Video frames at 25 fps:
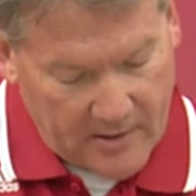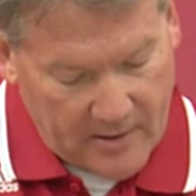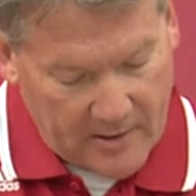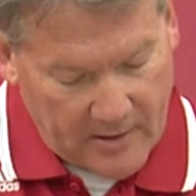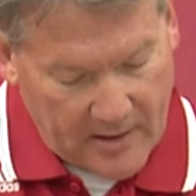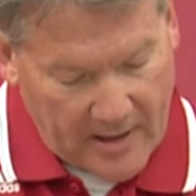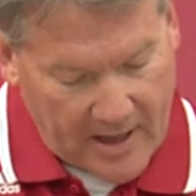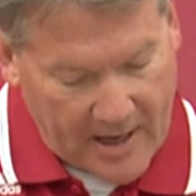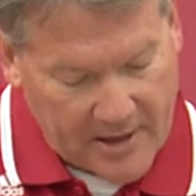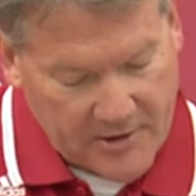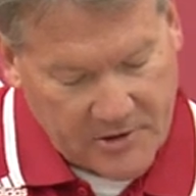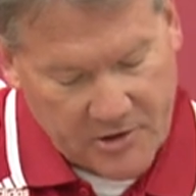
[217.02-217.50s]

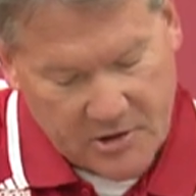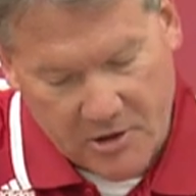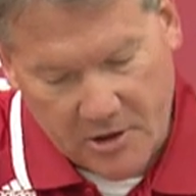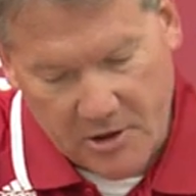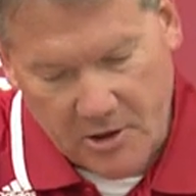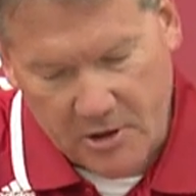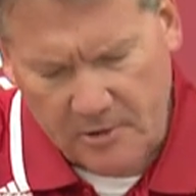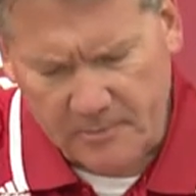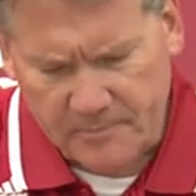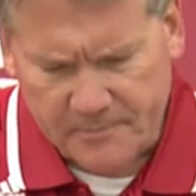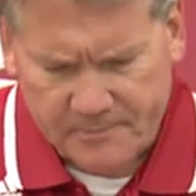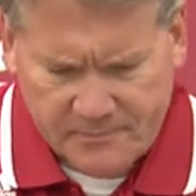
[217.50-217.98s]
Last
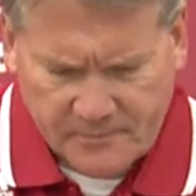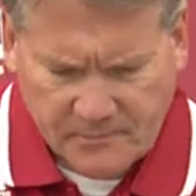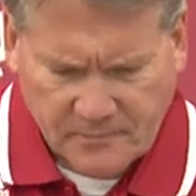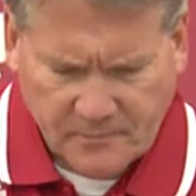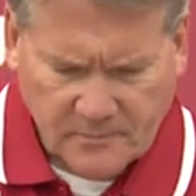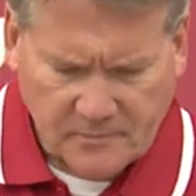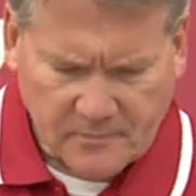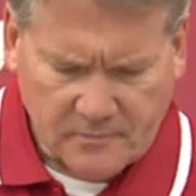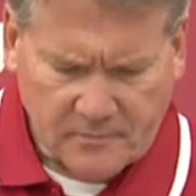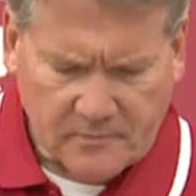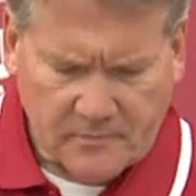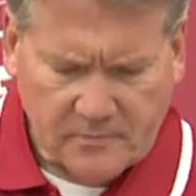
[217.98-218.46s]
year
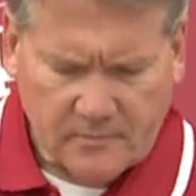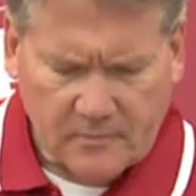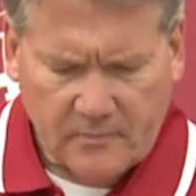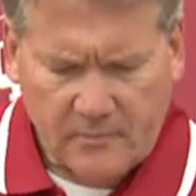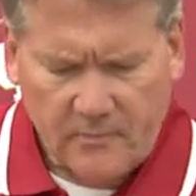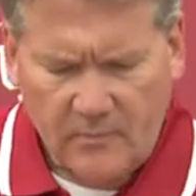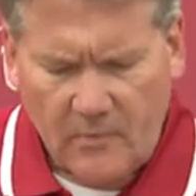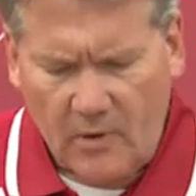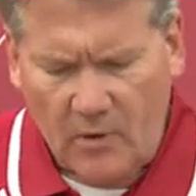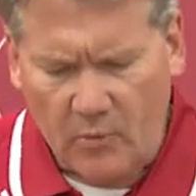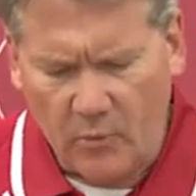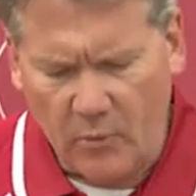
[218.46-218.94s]

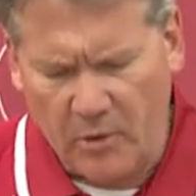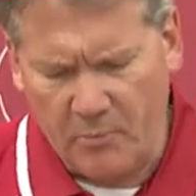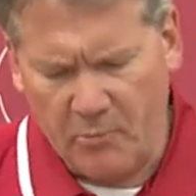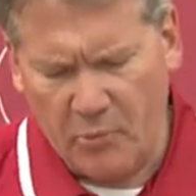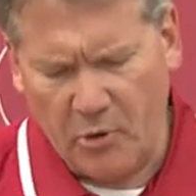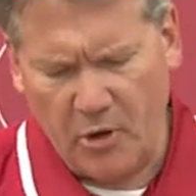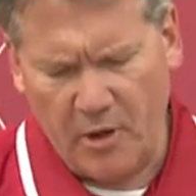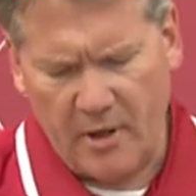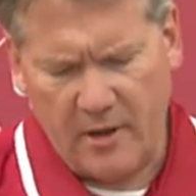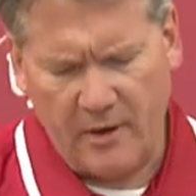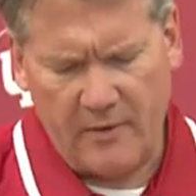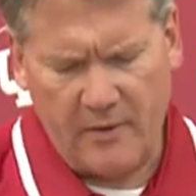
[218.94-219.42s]
we
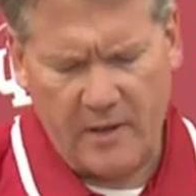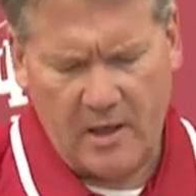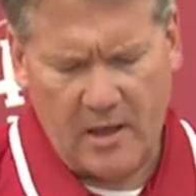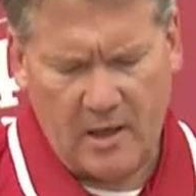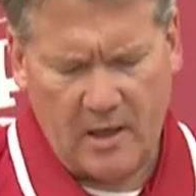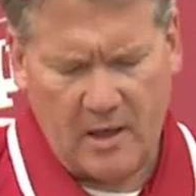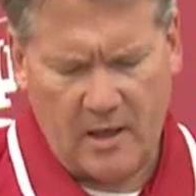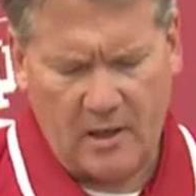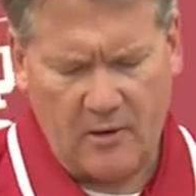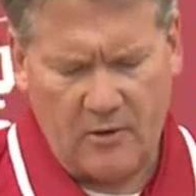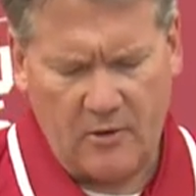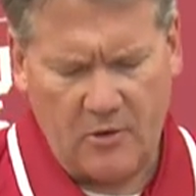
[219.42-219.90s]
put in
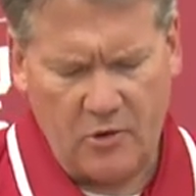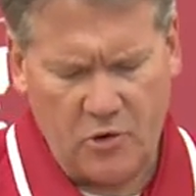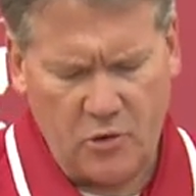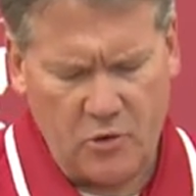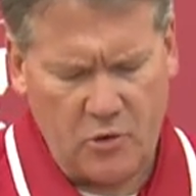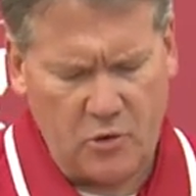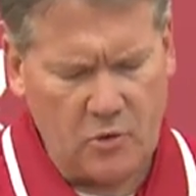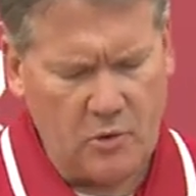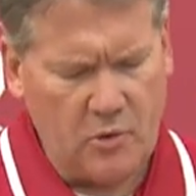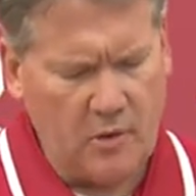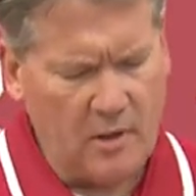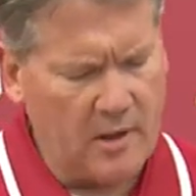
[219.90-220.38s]
the
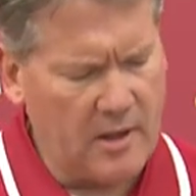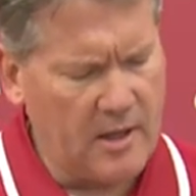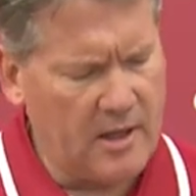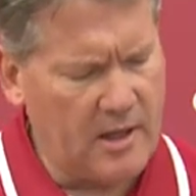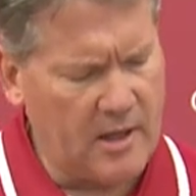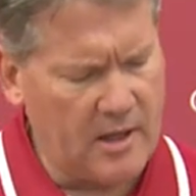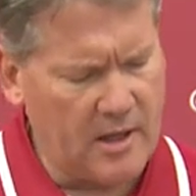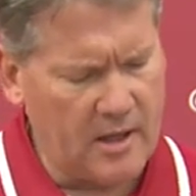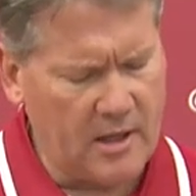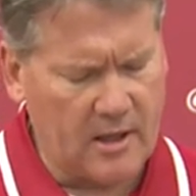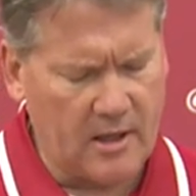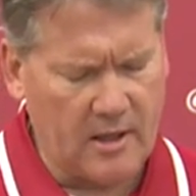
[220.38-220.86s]
new
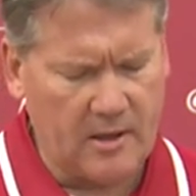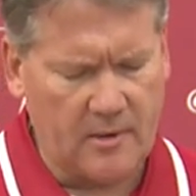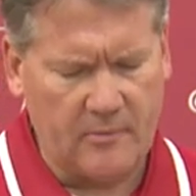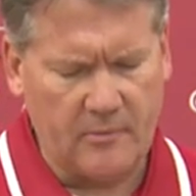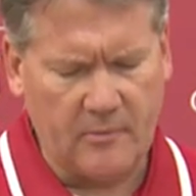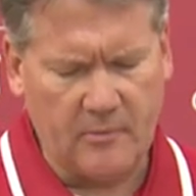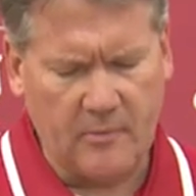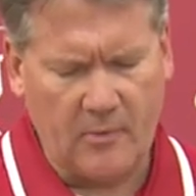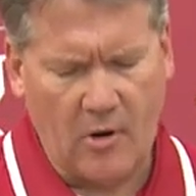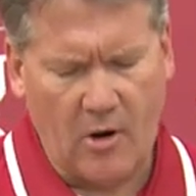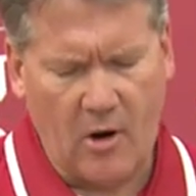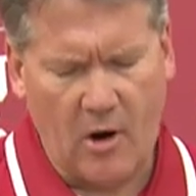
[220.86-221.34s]

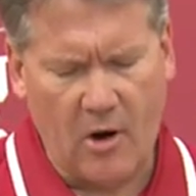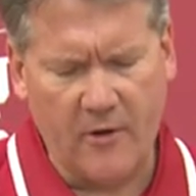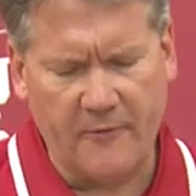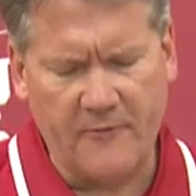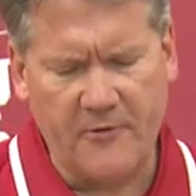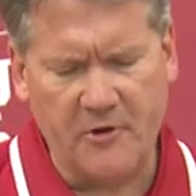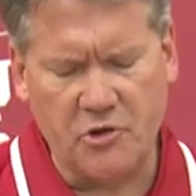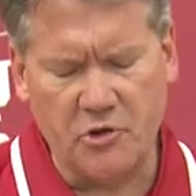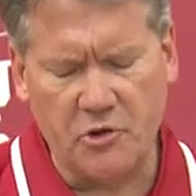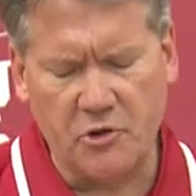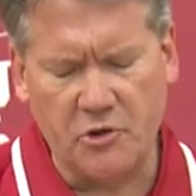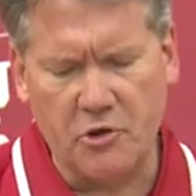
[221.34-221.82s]

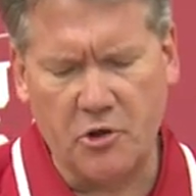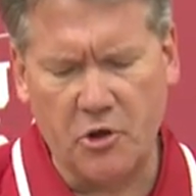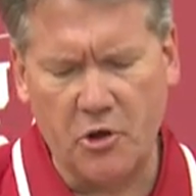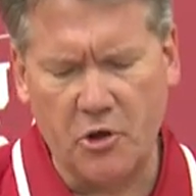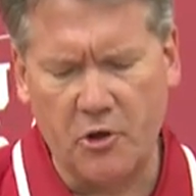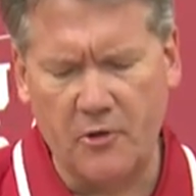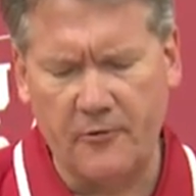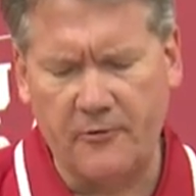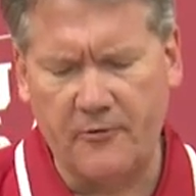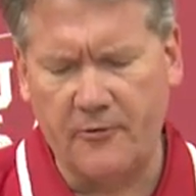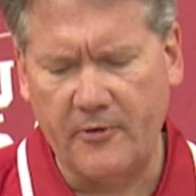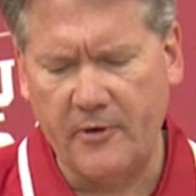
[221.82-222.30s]
artificial
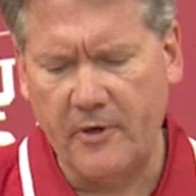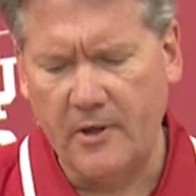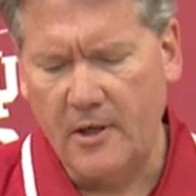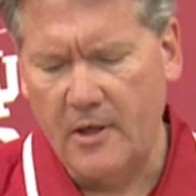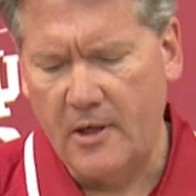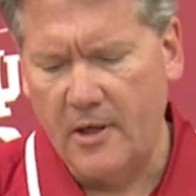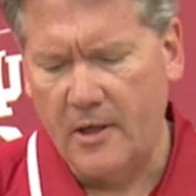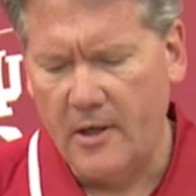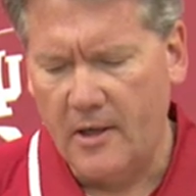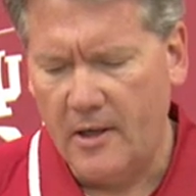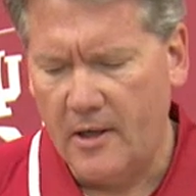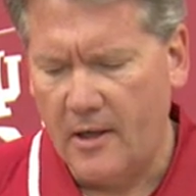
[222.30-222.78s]
turf
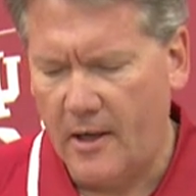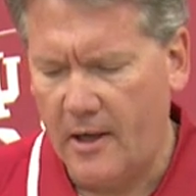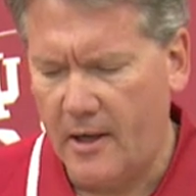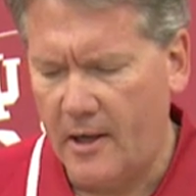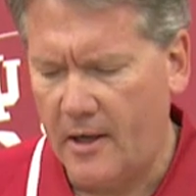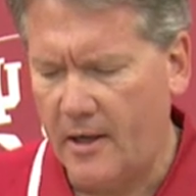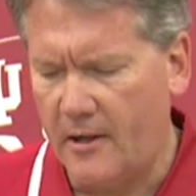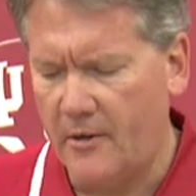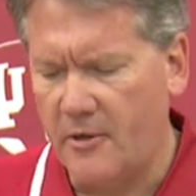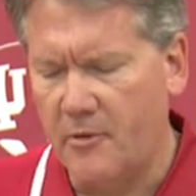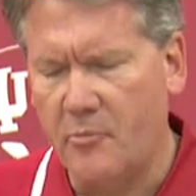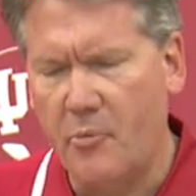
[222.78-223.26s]

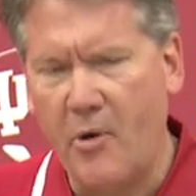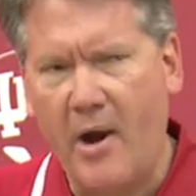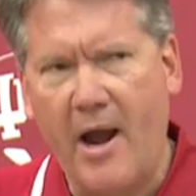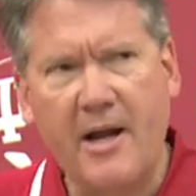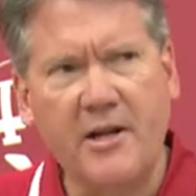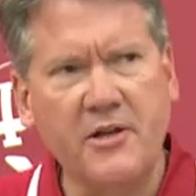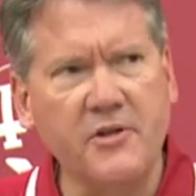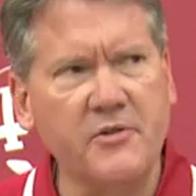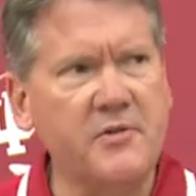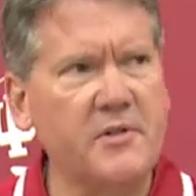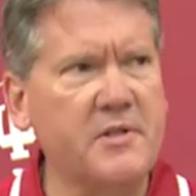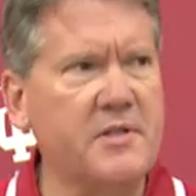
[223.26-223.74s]
at the
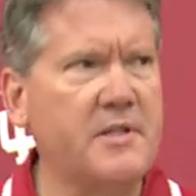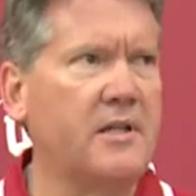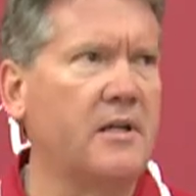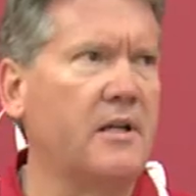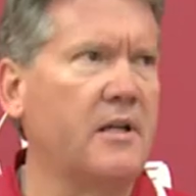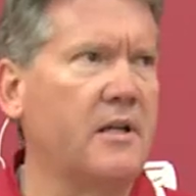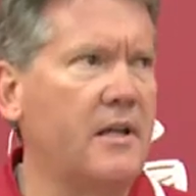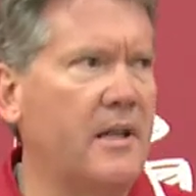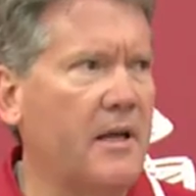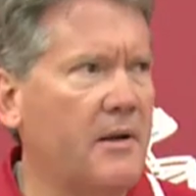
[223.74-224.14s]
practice facility.